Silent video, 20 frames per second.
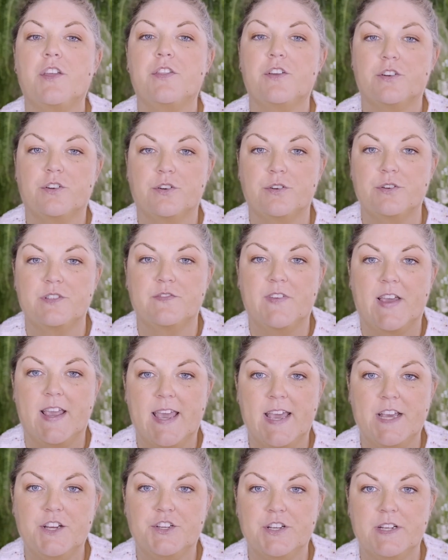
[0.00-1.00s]
their cruise
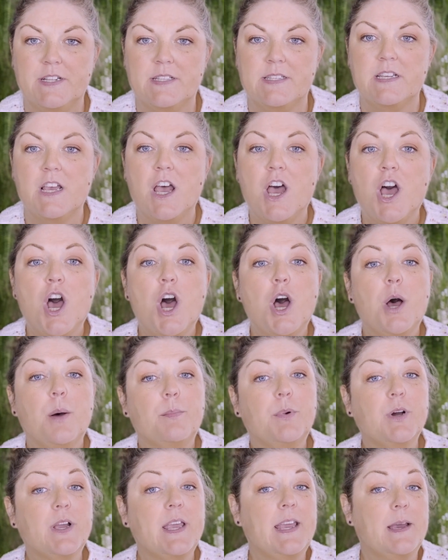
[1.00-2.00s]
vacations.
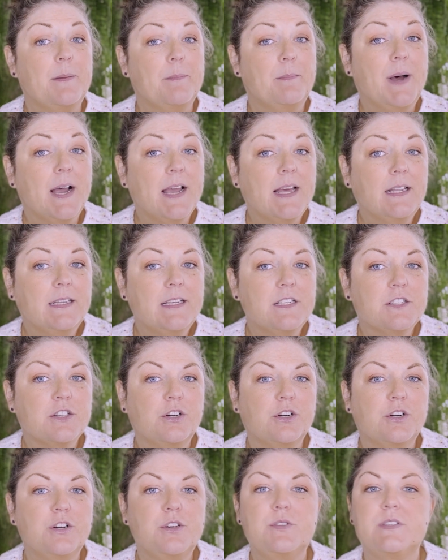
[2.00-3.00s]
Booking a bucket list
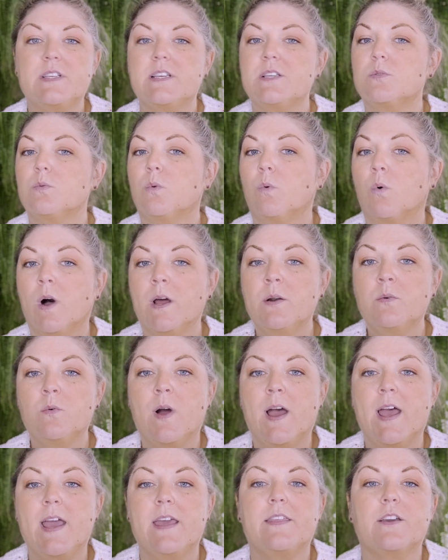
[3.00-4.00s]
cruise is one
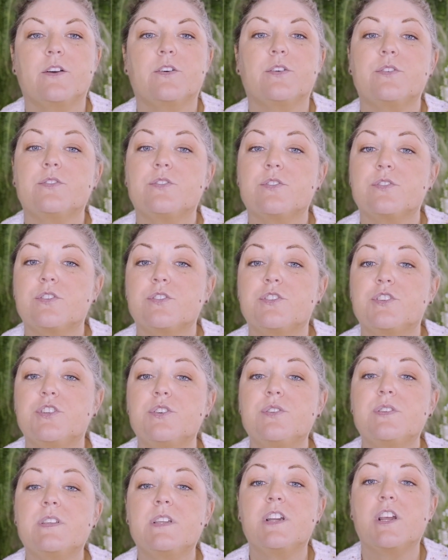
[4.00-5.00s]
way that cruisers are
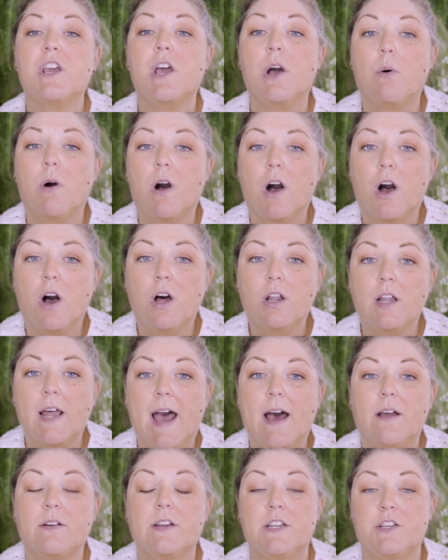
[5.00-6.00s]
choosing to go all
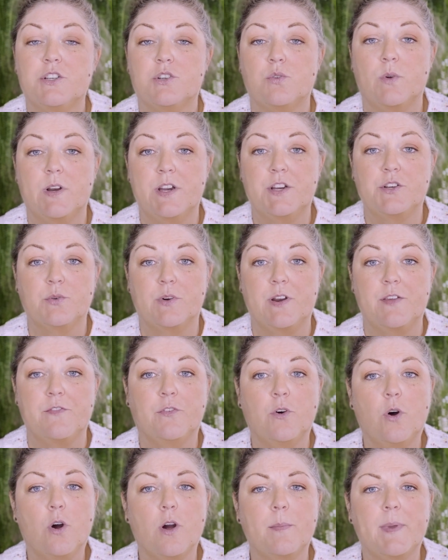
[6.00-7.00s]
out in
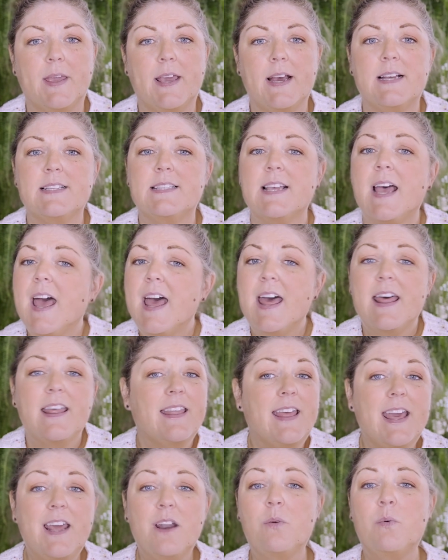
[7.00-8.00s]
2024 because
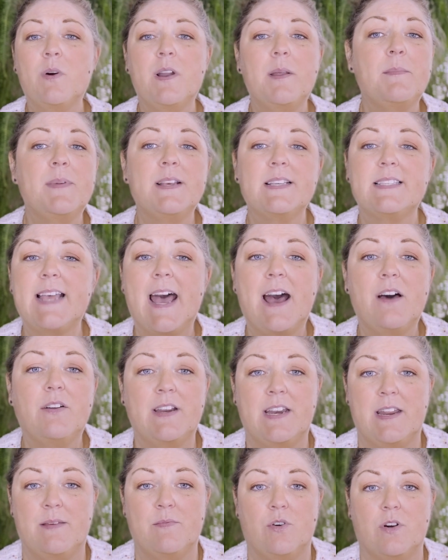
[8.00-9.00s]
they don't want to miss out
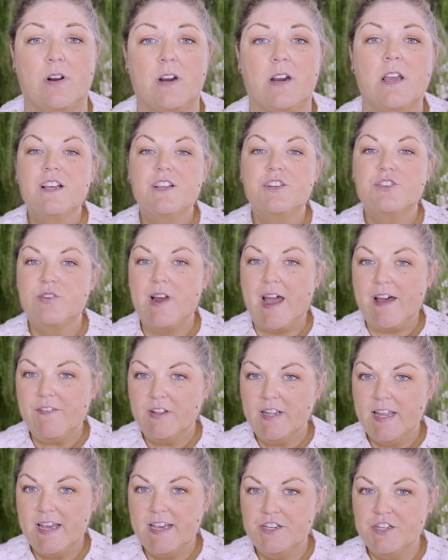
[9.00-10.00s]
anymore.
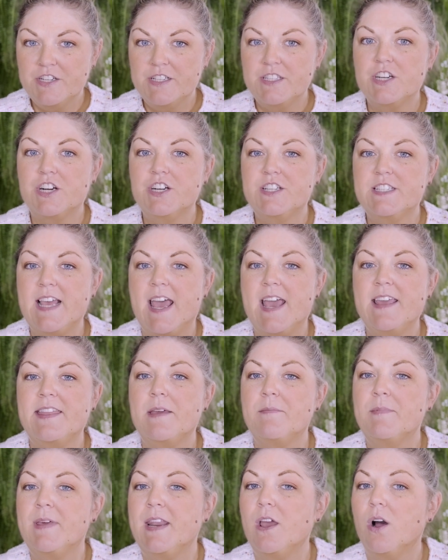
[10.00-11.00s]
Travel agents are saying
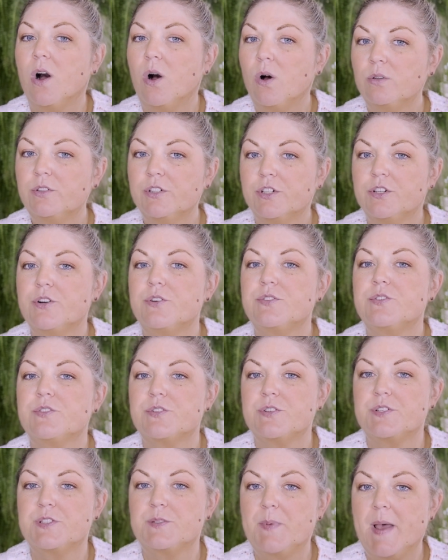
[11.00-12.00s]
that many older cruisers
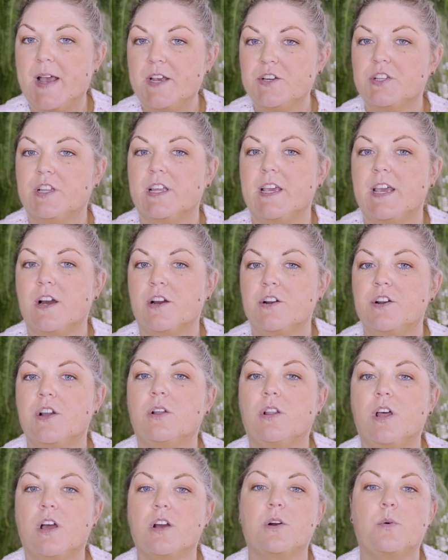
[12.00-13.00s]
especially are
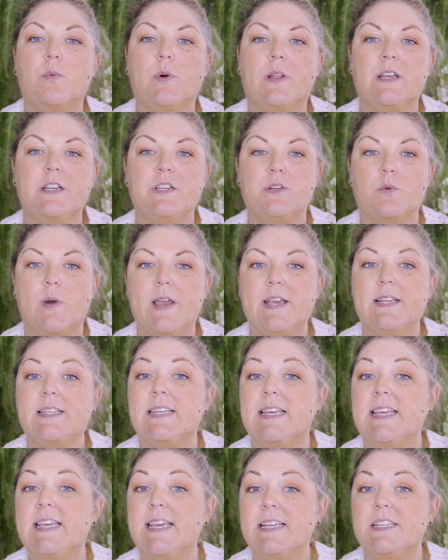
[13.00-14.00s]
no longer willing to wait
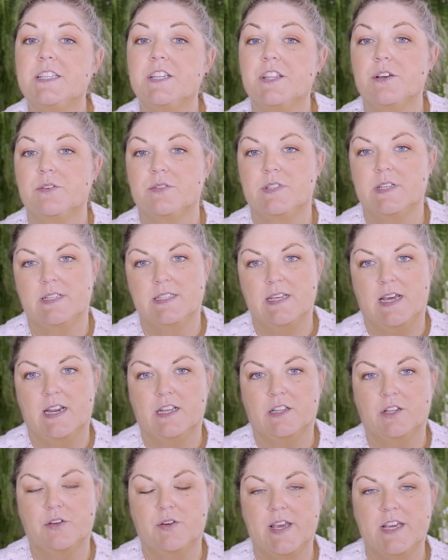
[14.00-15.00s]
to get to those
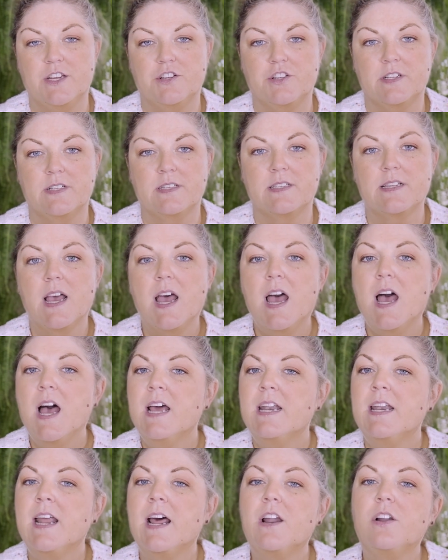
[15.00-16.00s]
exotic locations.
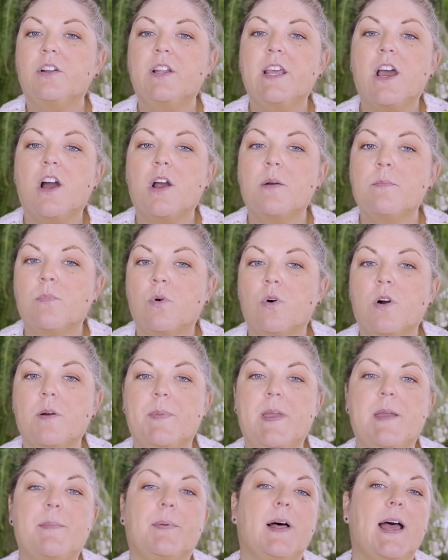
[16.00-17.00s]
Not only are more
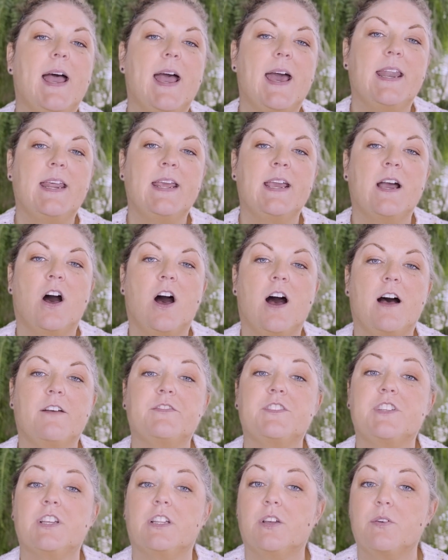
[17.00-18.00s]
people heading
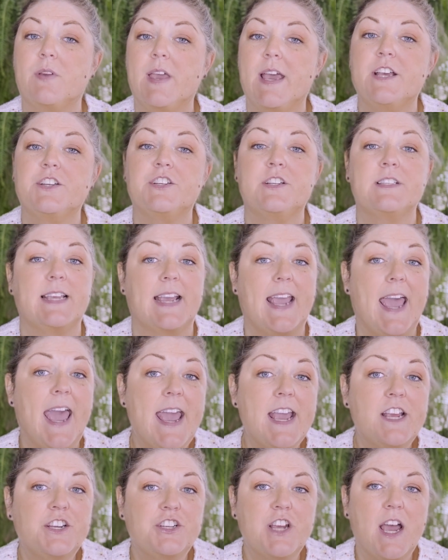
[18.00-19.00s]
off to locations like
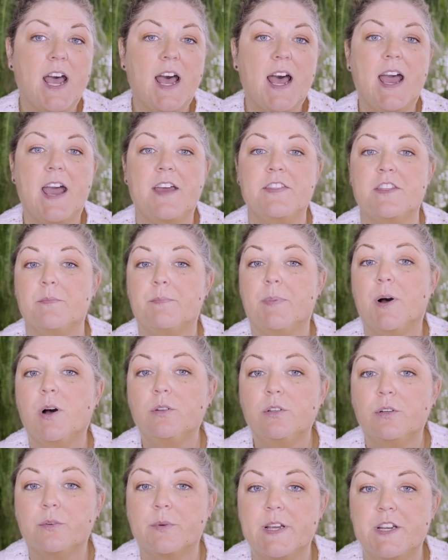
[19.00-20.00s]
Asia and the
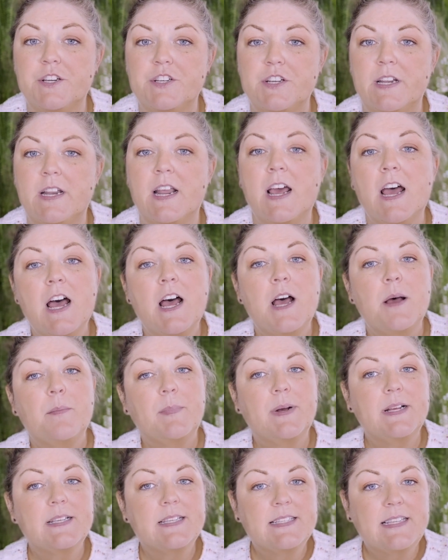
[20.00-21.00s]
polar region,
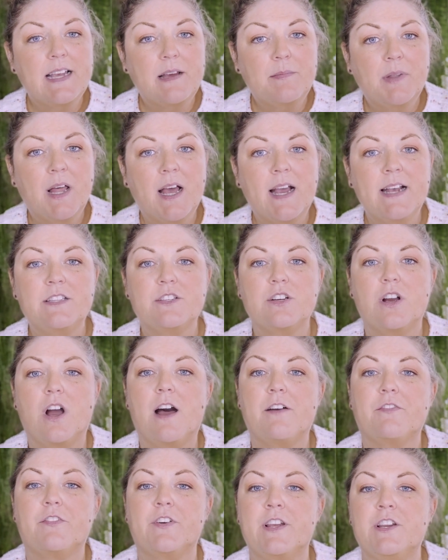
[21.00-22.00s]
but some lines are
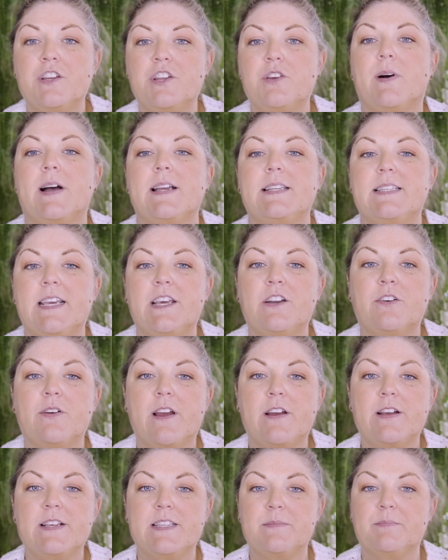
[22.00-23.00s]
offering new
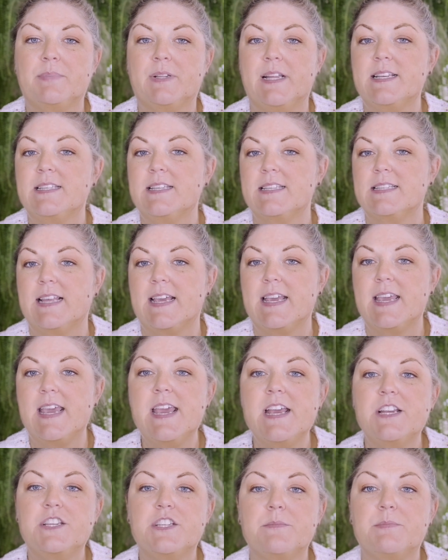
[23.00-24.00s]
itineraries in places like
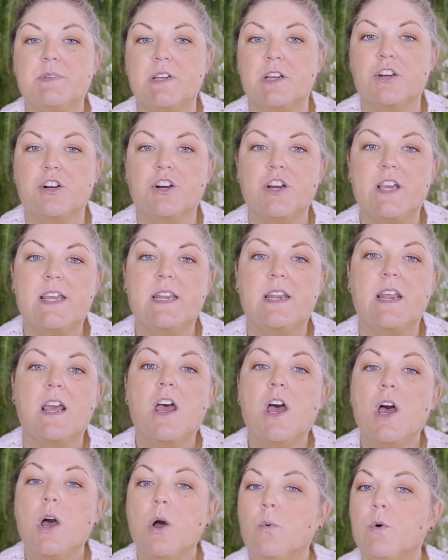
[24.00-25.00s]
Egypt and Crete,
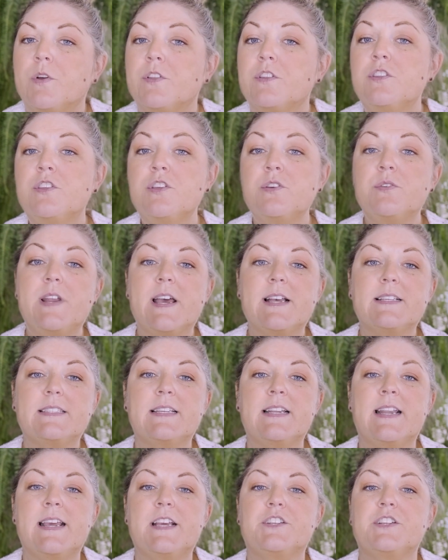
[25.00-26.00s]
with new
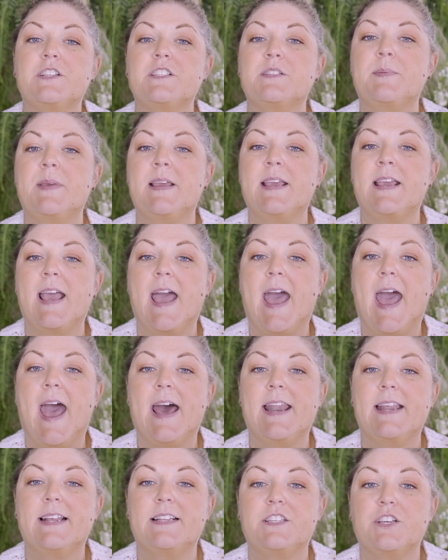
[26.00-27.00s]
destinations being
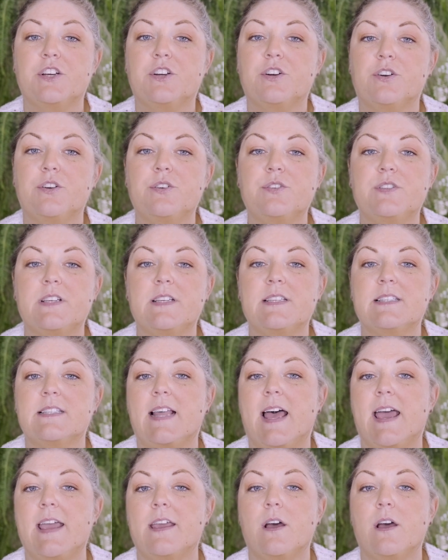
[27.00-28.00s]
added to cruises like